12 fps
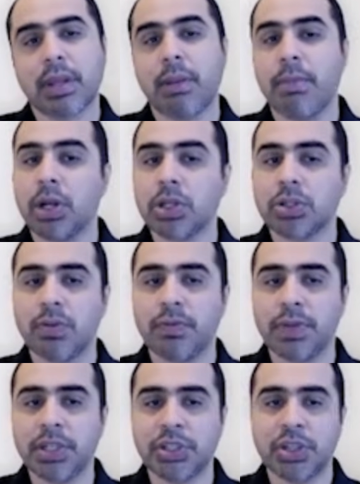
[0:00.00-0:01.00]
because of
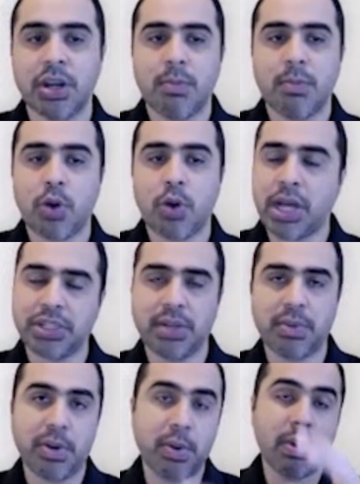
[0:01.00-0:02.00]
which
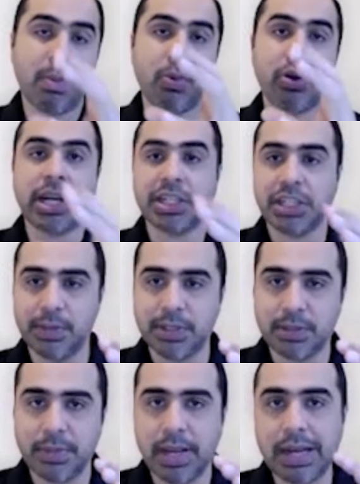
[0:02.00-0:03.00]
potassium, remember, potassium
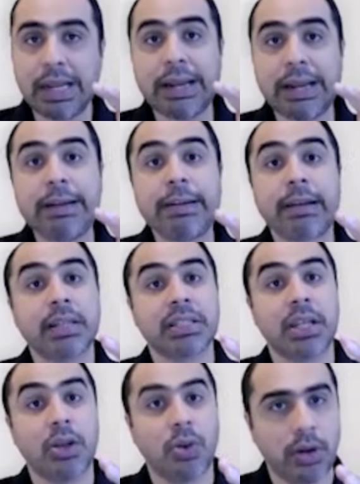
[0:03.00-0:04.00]
is mainly
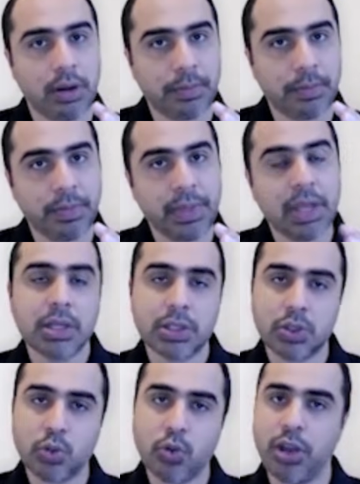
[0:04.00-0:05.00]
intracellular.
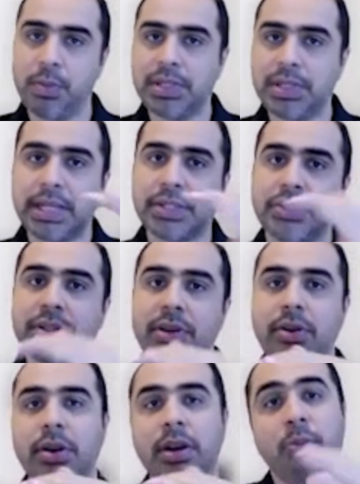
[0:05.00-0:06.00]
Sodium is
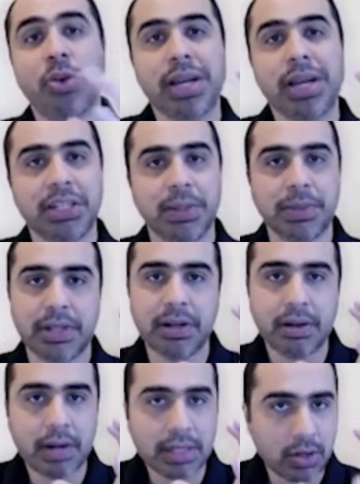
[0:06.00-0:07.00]
extracellular, potassium is
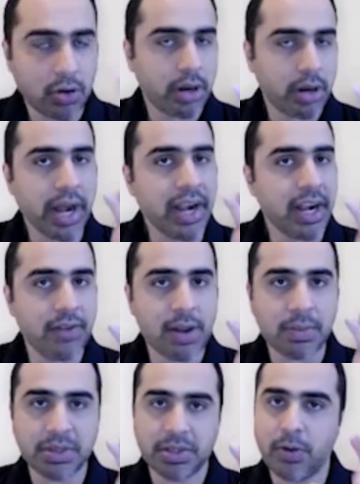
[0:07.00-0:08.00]
intracellular.
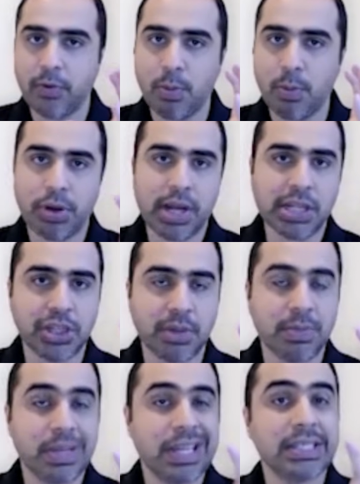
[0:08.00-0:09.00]
95% of your
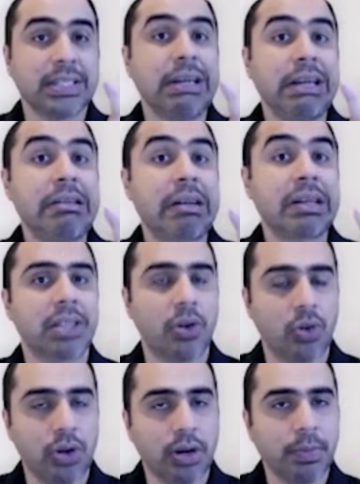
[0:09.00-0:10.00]
potassium is
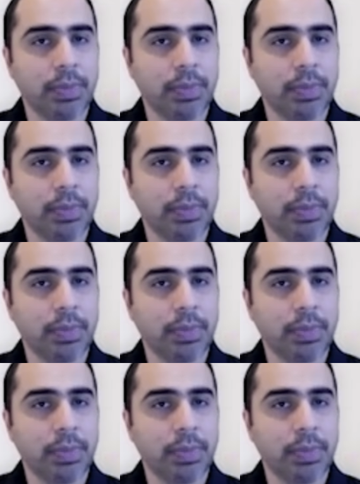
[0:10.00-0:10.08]
intracellular.